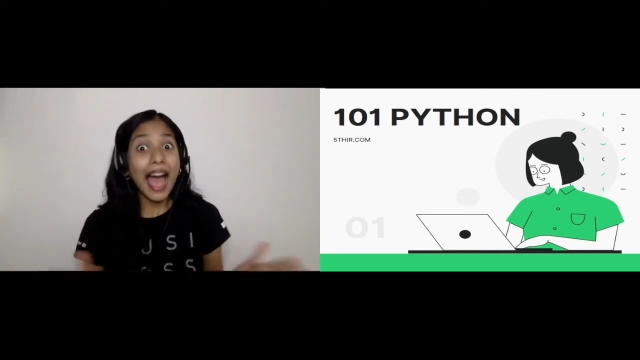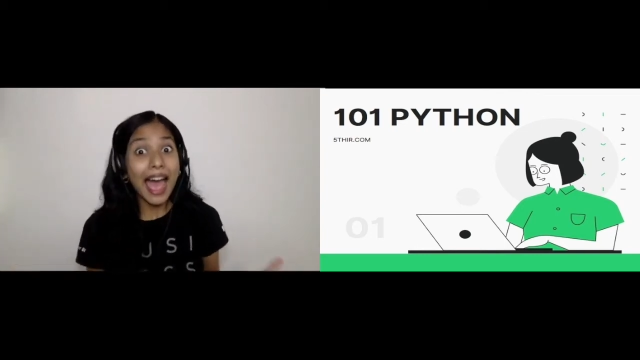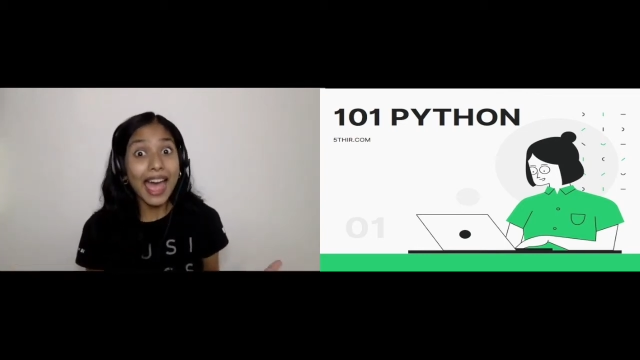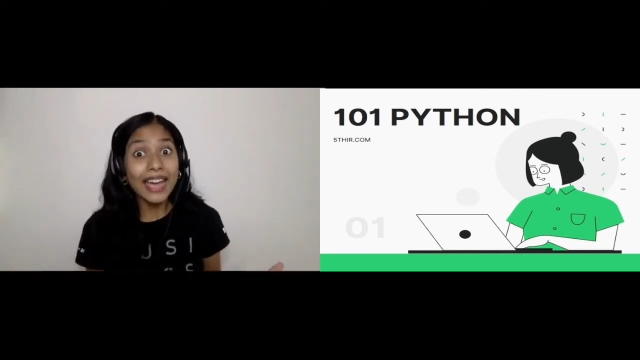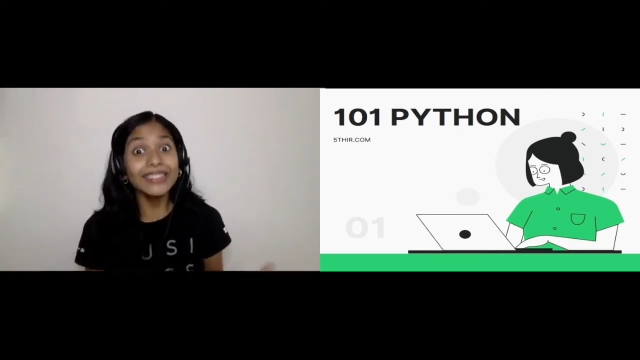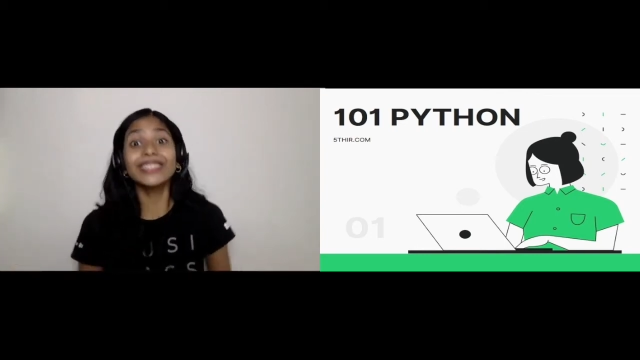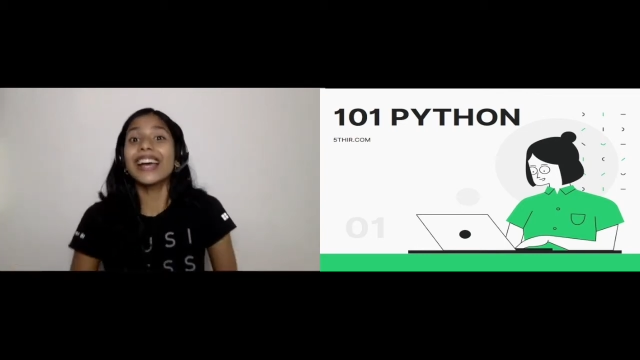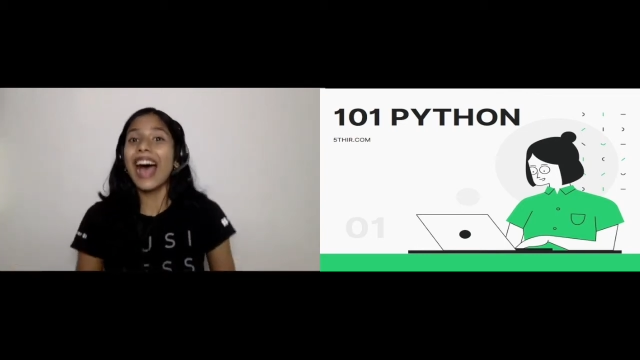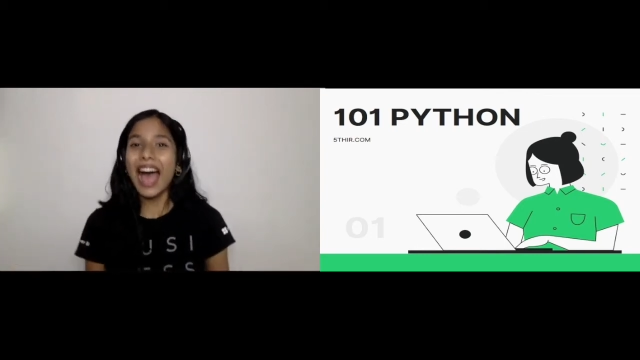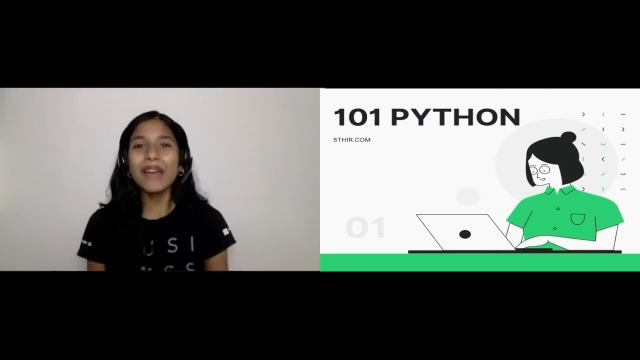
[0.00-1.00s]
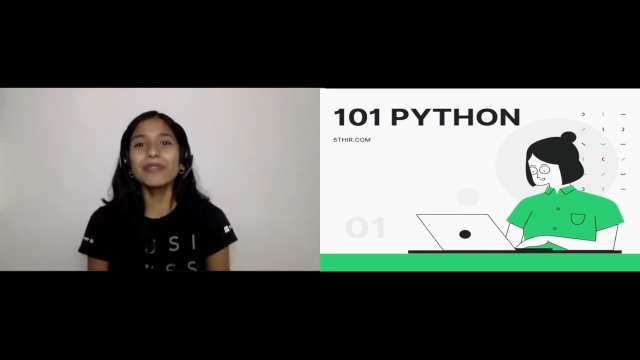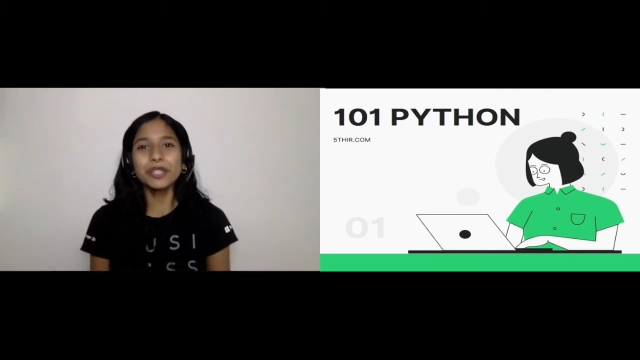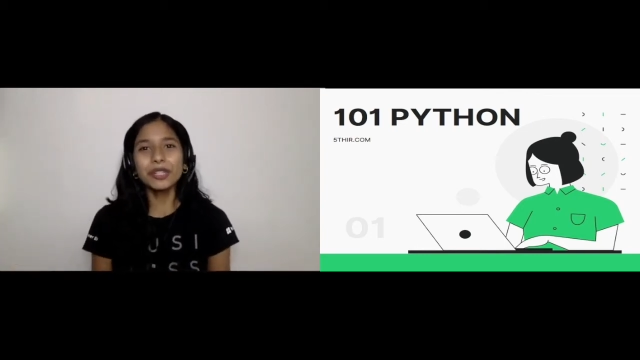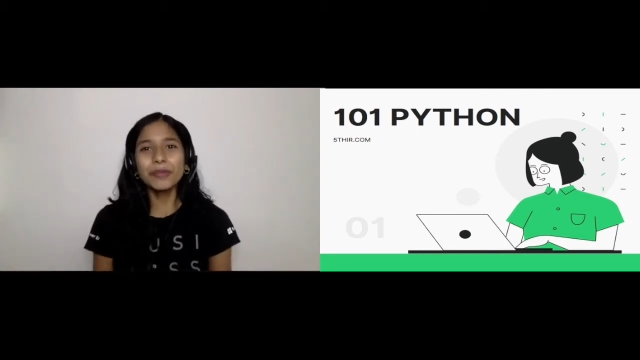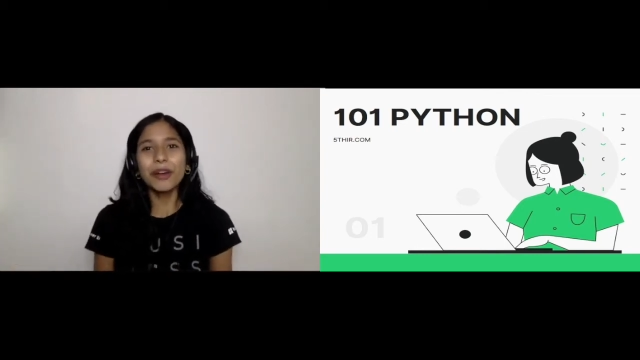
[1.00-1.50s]
and I'm
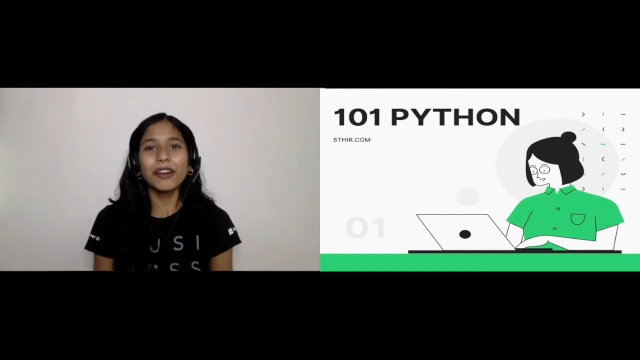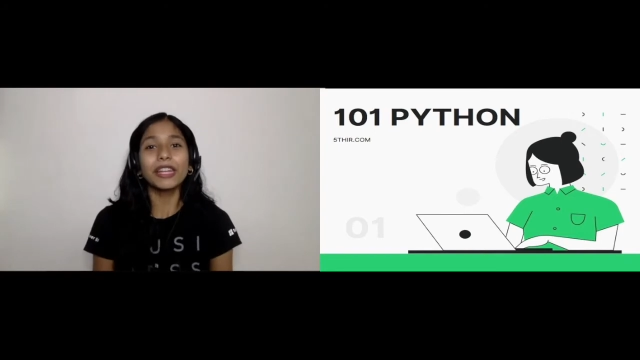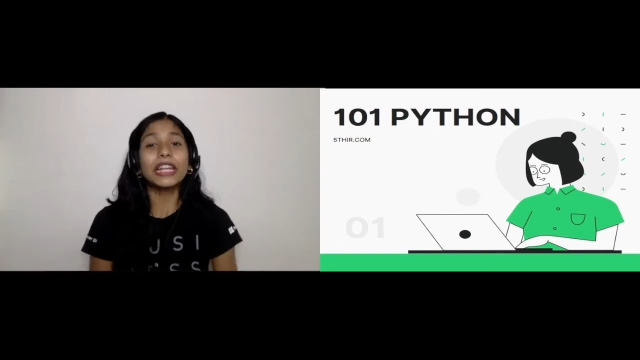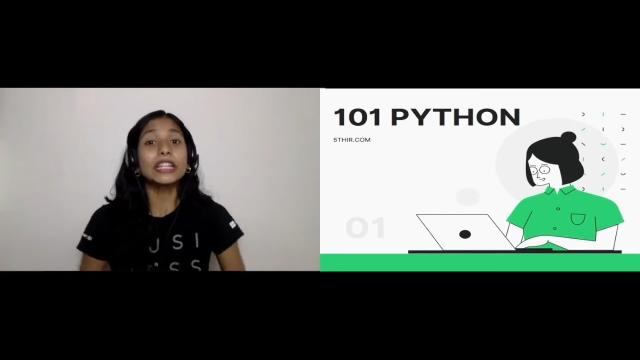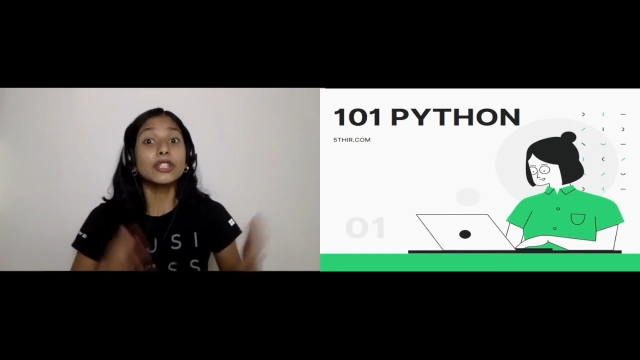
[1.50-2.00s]
Rishi Kumari.